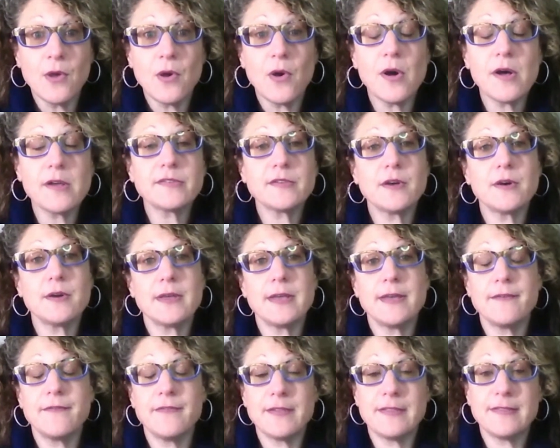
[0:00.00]
Also,
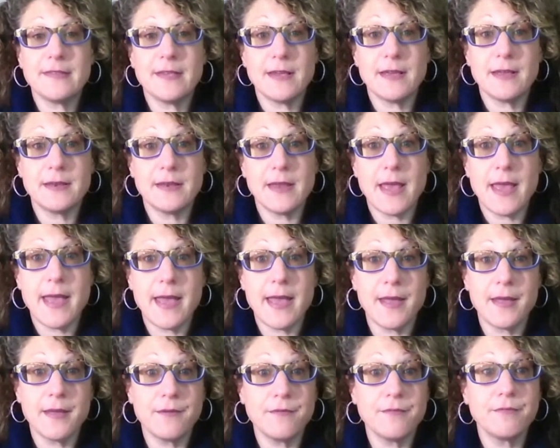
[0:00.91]
if it's in
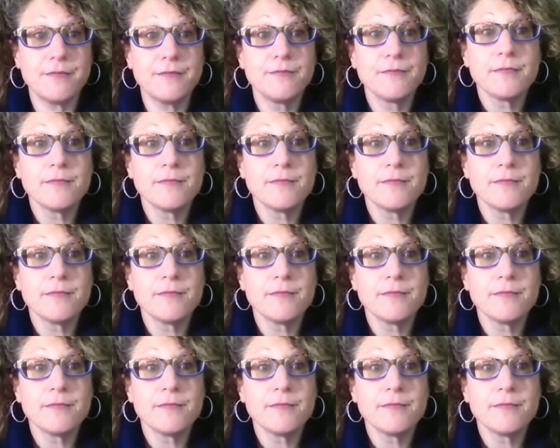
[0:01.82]
a